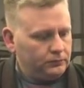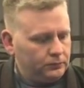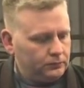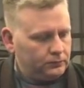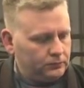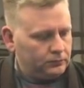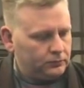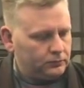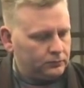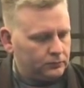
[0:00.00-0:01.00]

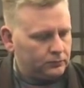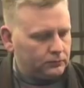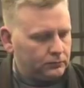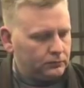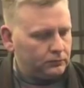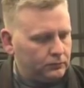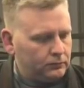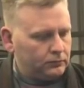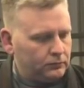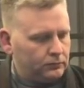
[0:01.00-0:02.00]

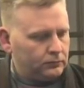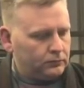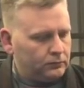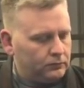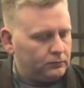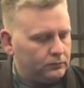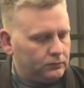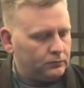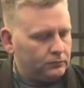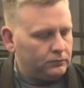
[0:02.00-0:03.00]

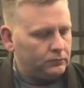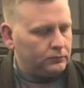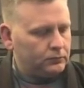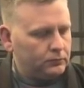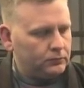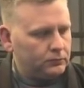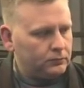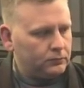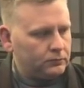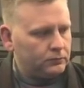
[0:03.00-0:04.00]

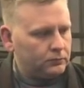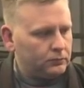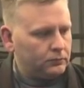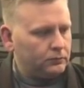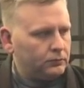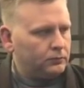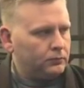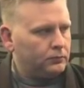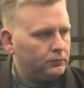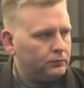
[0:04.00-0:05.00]

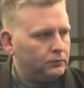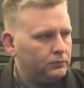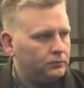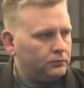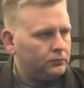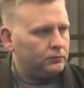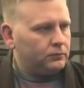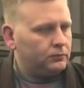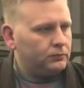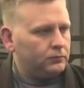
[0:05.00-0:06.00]

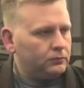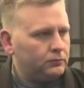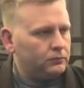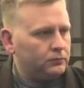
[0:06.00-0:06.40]
(silent)